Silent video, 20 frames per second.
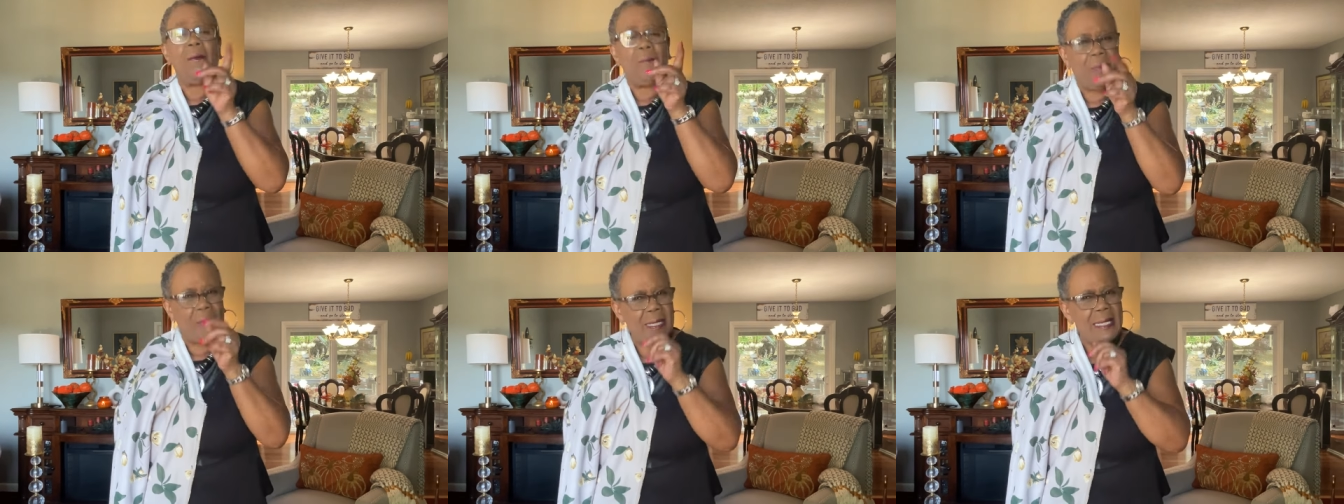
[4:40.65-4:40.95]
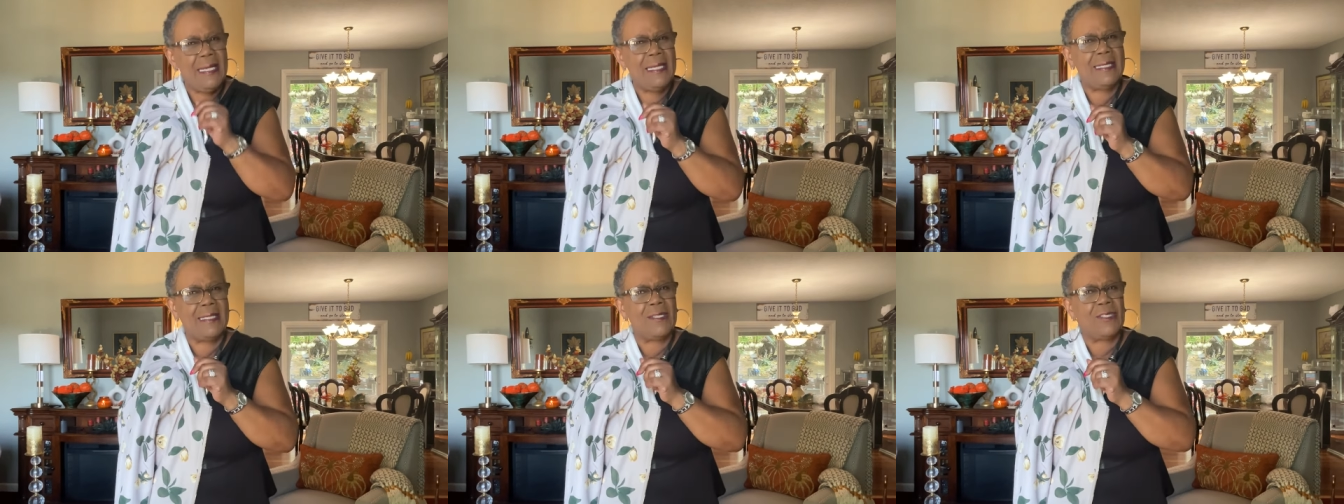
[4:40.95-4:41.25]

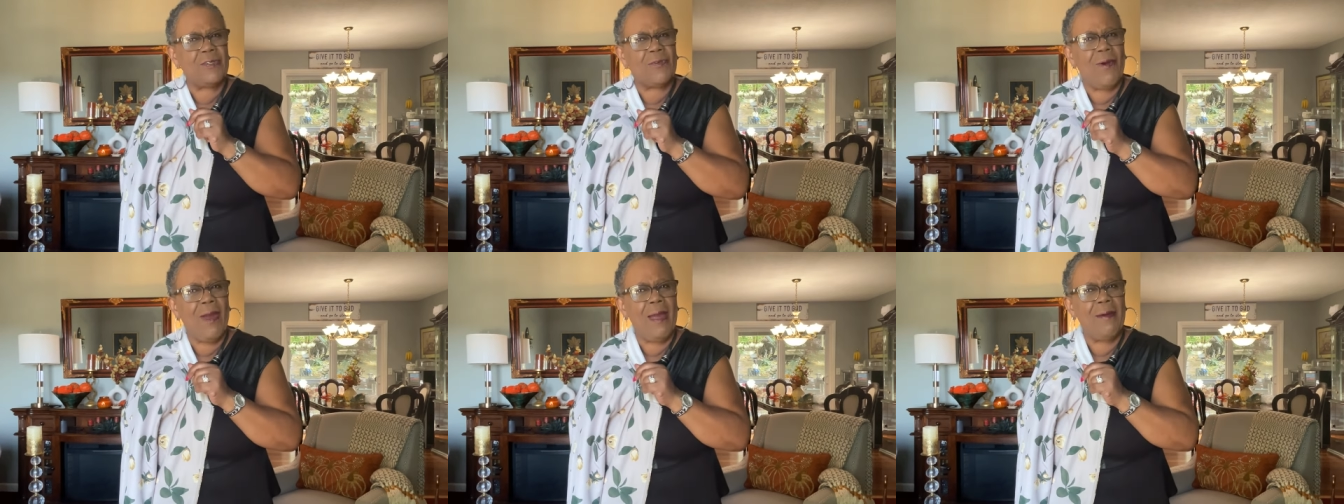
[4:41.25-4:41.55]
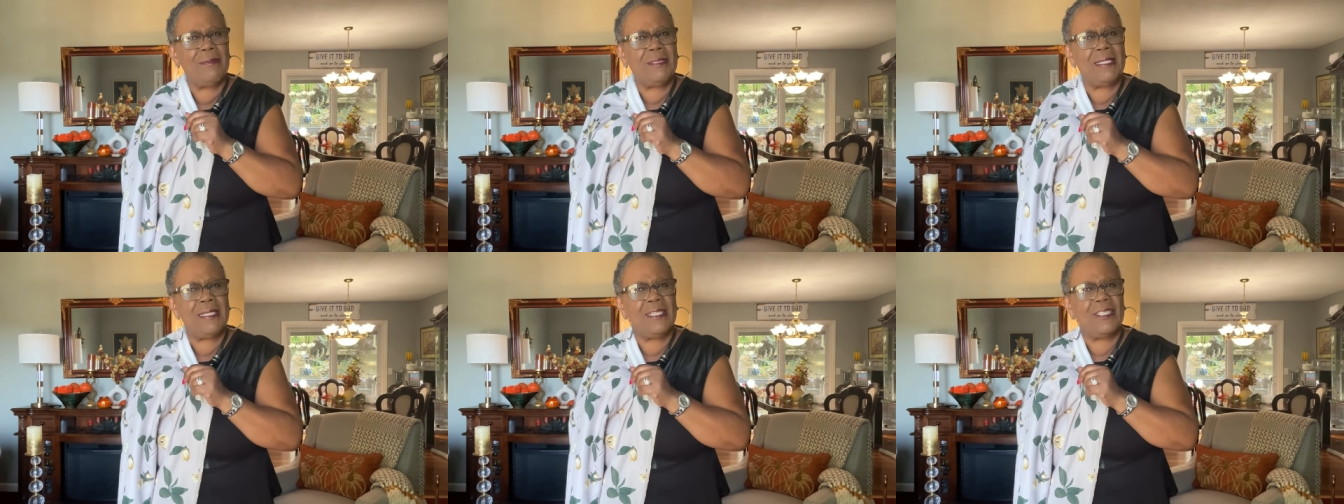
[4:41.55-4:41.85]
please
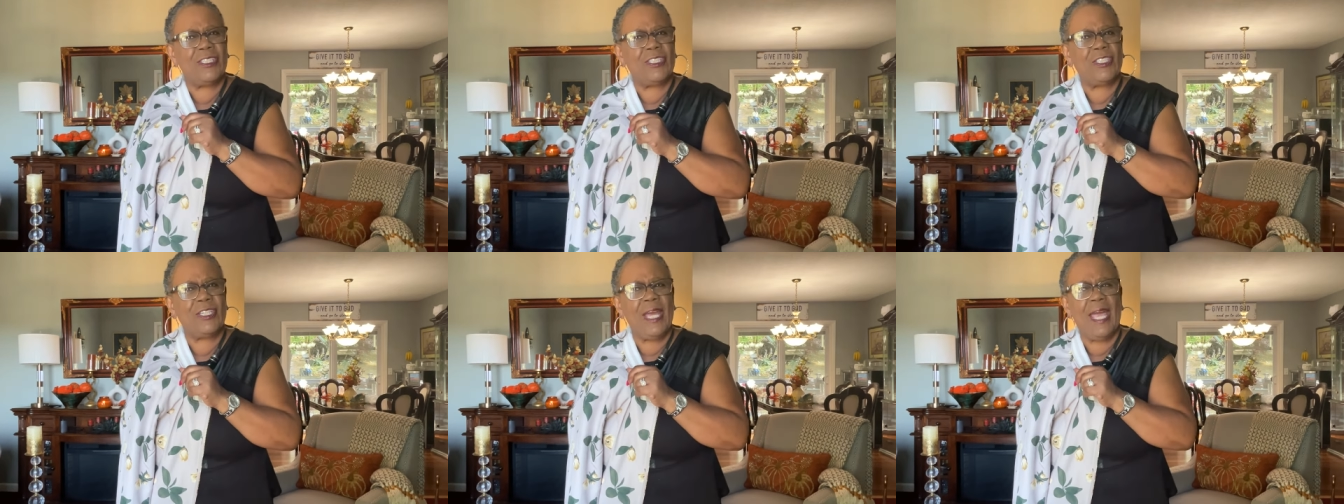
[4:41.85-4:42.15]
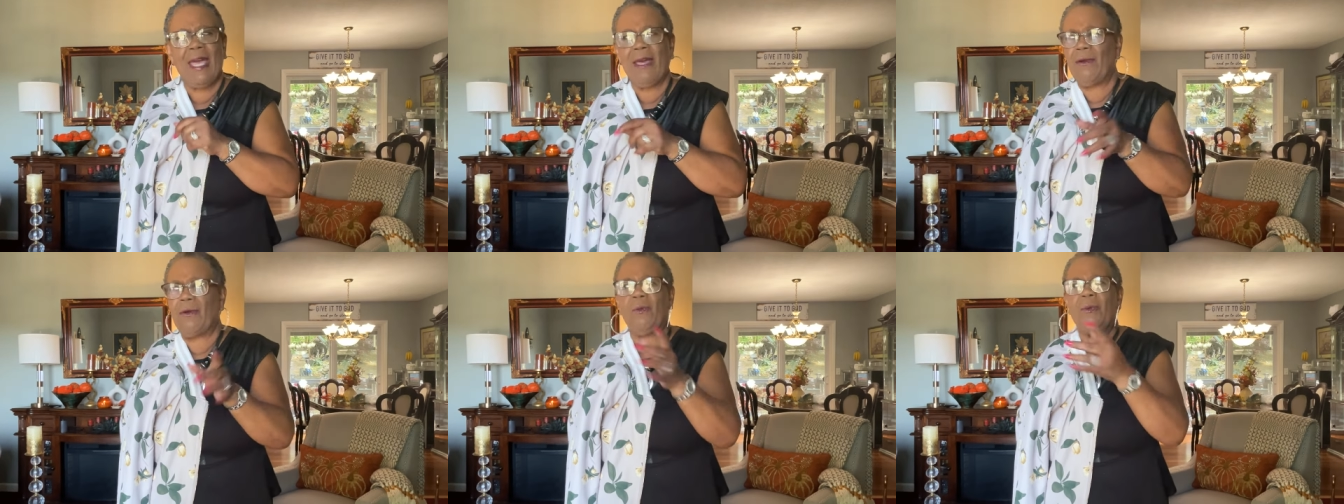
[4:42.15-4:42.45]
subscribe to this
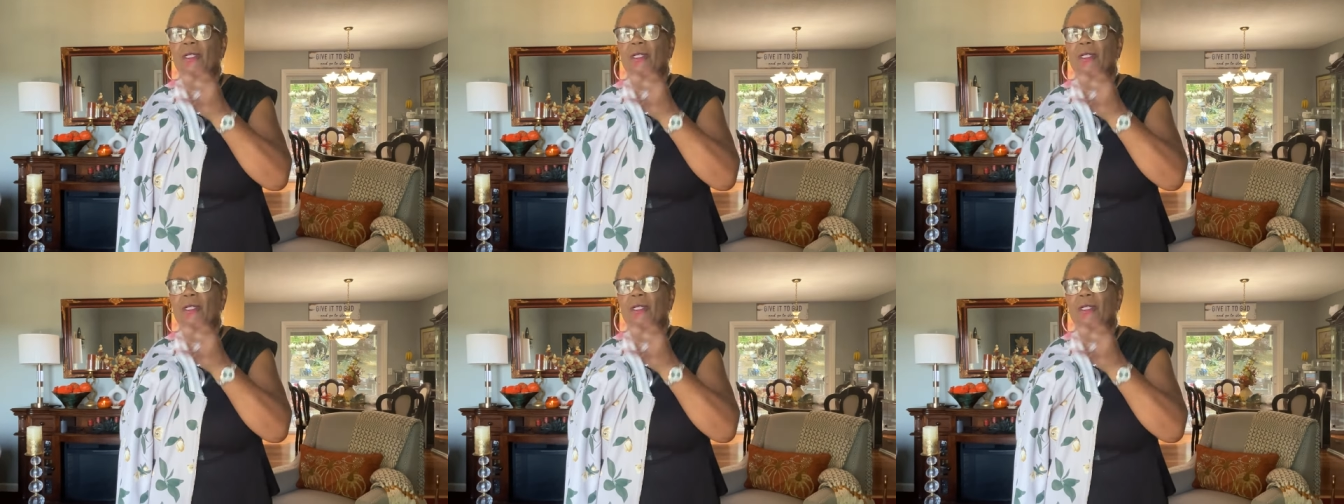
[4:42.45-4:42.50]
channel.